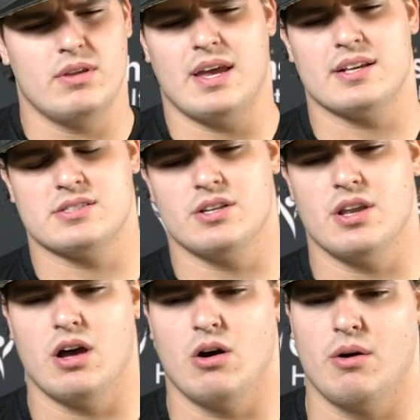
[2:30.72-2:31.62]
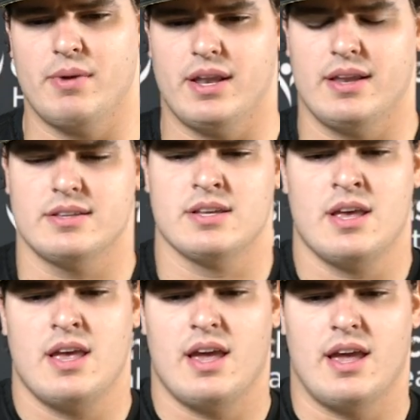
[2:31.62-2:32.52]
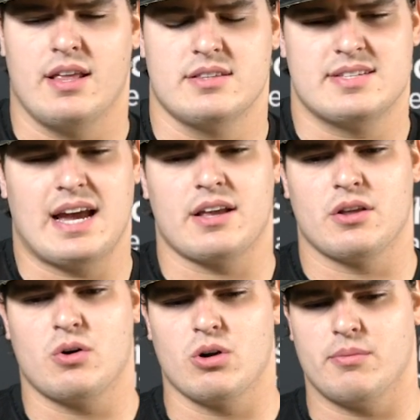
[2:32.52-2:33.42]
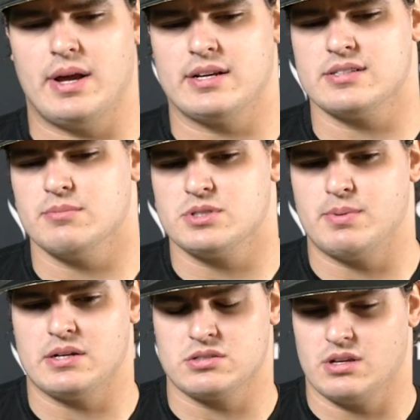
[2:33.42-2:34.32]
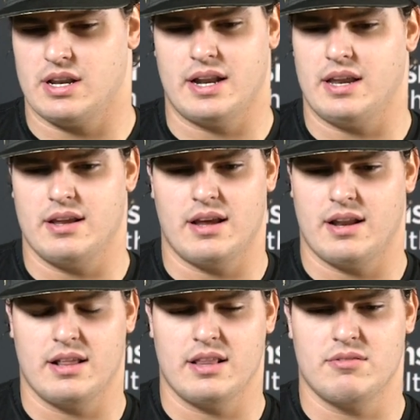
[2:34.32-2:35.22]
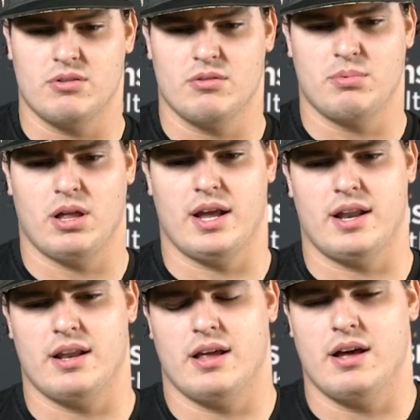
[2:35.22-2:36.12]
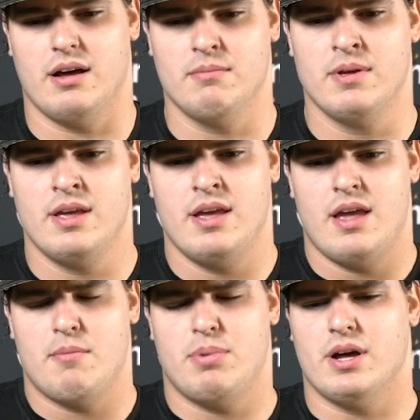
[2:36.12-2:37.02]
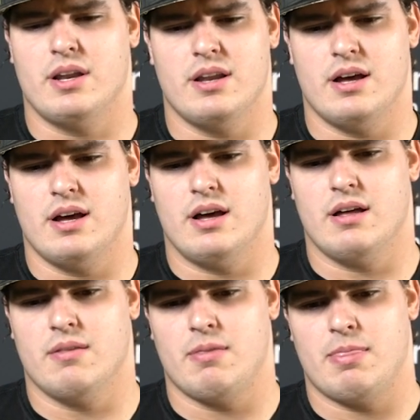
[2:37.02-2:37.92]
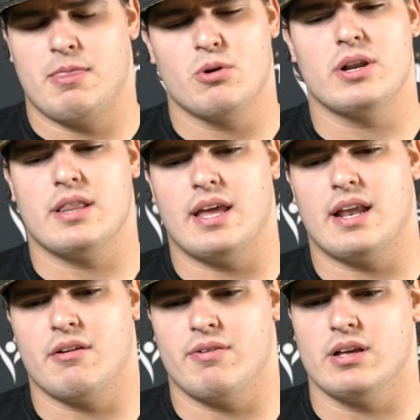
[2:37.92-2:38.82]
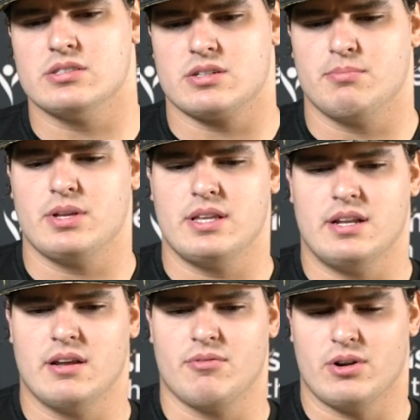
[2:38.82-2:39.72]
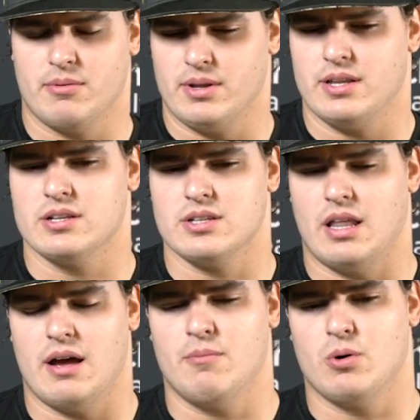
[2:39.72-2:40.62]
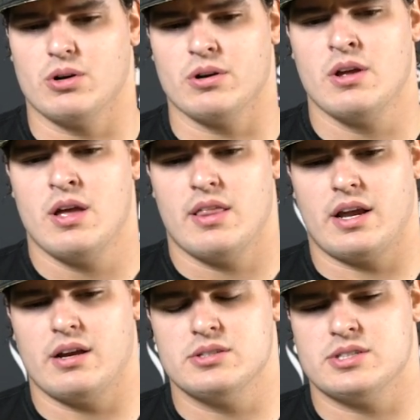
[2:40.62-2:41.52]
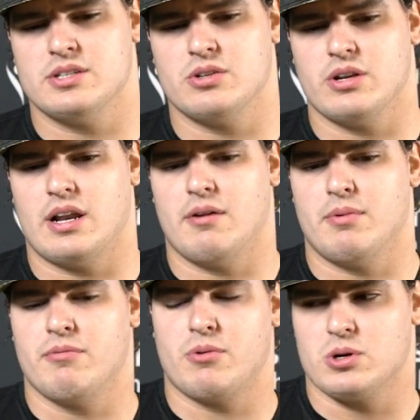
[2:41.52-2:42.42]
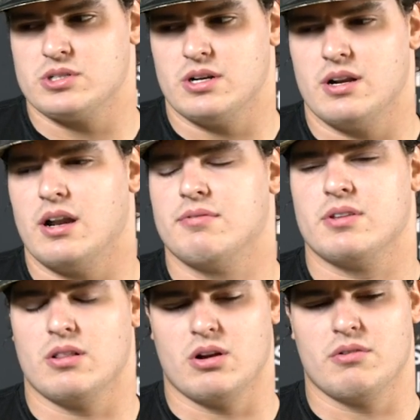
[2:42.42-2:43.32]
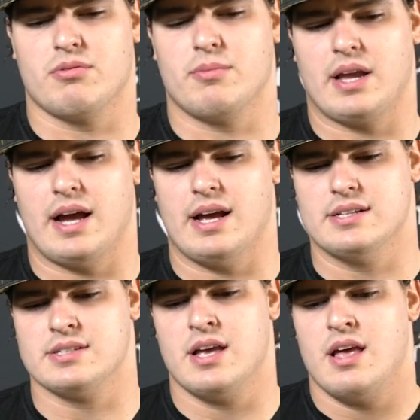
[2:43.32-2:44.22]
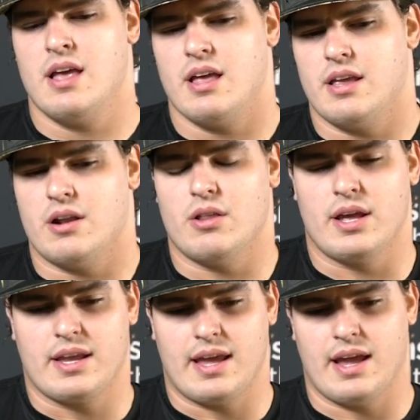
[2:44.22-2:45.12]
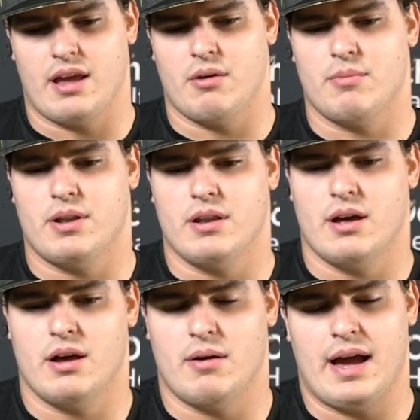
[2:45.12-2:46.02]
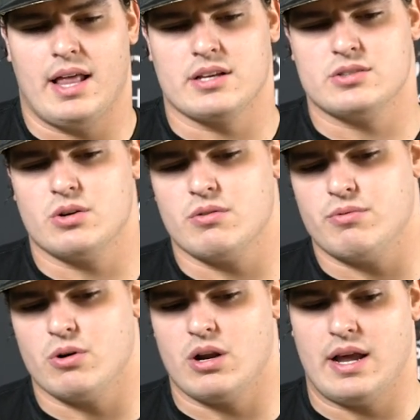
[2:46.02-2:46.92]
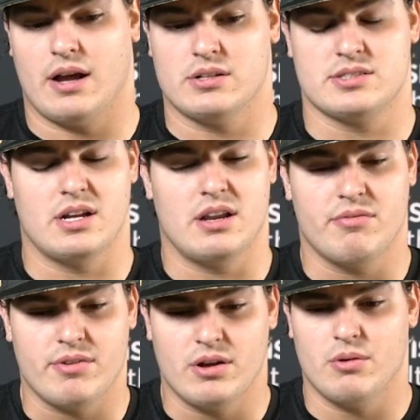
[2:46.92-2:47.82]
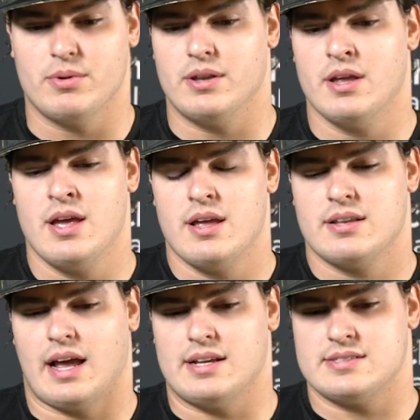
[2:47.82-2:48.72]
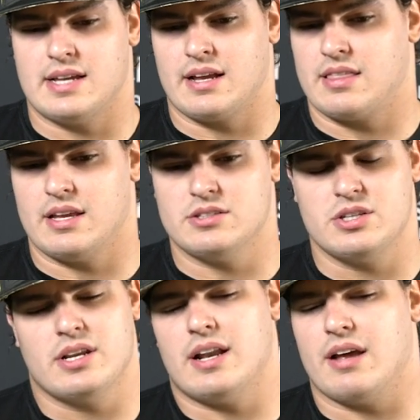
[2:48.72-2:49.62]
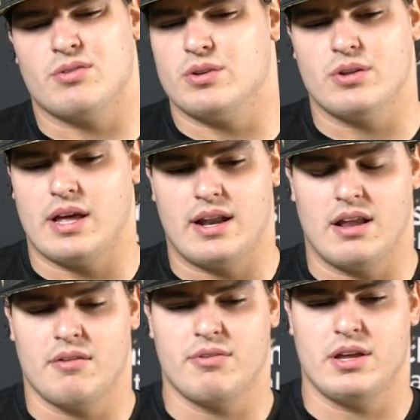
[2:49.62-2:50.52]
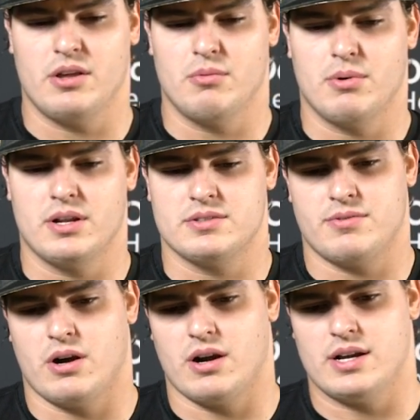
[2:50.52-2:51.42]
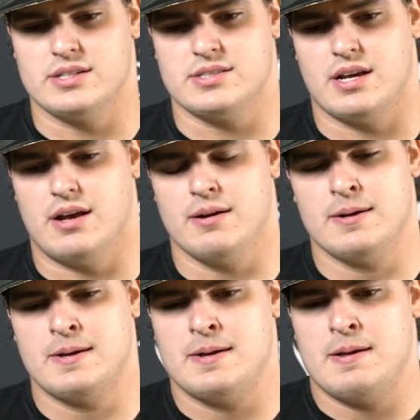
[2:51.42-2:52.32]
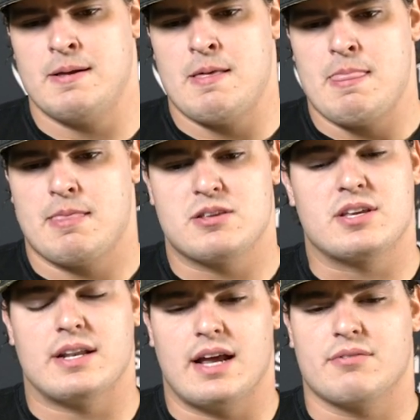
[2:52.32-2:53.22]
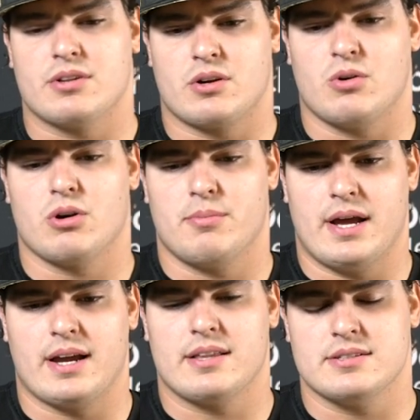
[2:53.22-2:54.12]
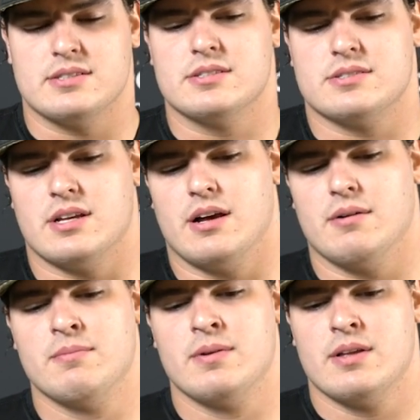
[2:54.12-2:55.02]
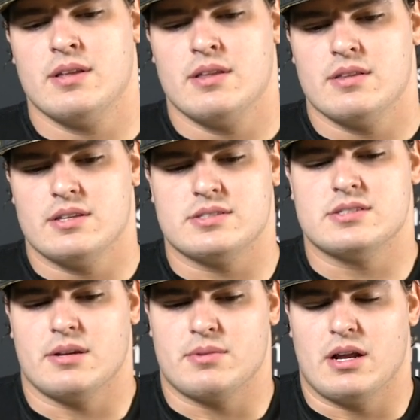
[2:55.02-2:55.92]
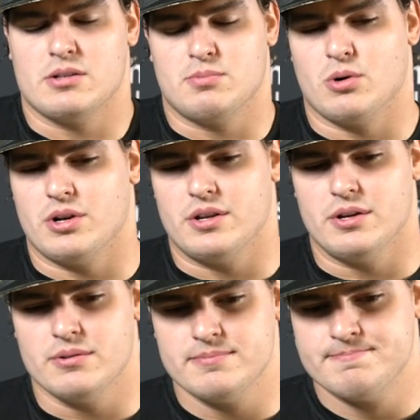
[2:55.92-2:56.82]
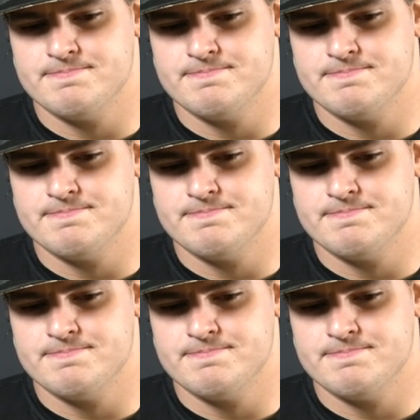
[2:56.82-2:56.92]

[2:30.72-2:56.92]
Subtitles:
Yes and no. I mean, it's sacking the quarterback something special at any level of playing it. Doing it in the NFL is completely different. I mean, there's a lot more that goes into it, and I've been fortunate enough to learn from the guys, you know, like Cam and Alex Okafor on how to study film and dissect things. You didn't have to do that at FAU, but as far as just getting after the quarterback, this is something I was born to do.